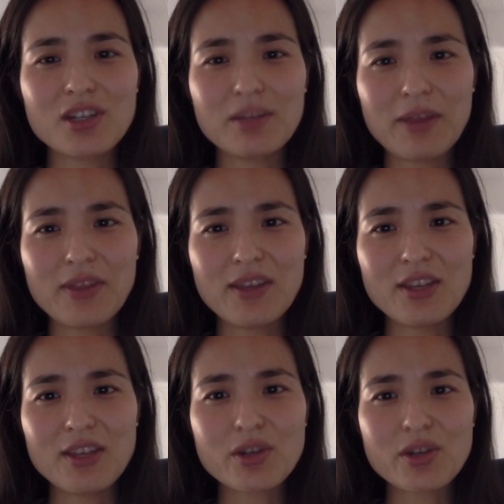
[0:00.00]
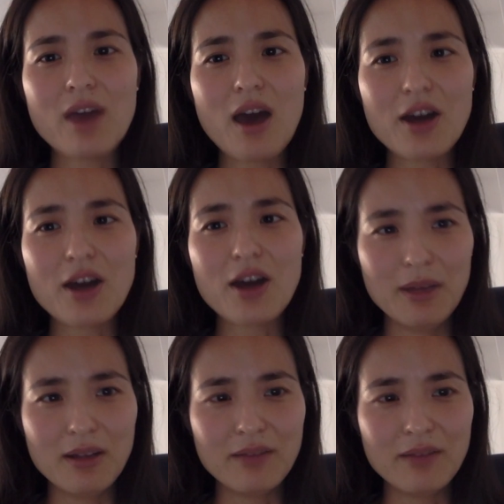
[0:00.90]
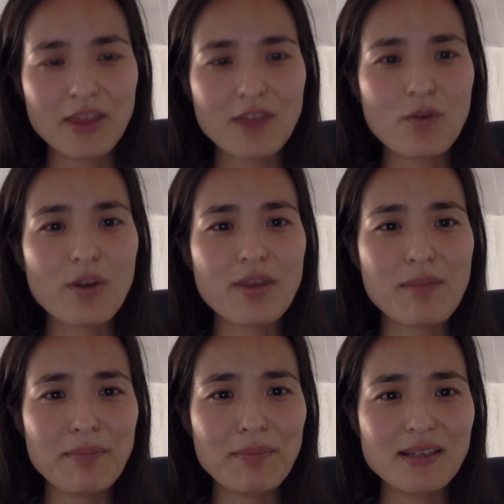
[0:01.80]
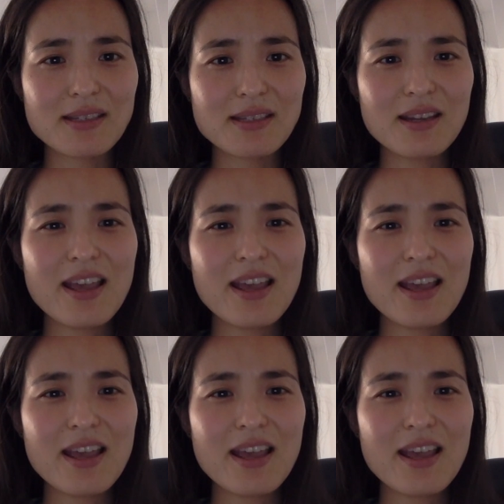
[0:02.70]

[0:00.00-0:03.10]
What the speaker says: about the history of the automobile and the Fourth Amendment,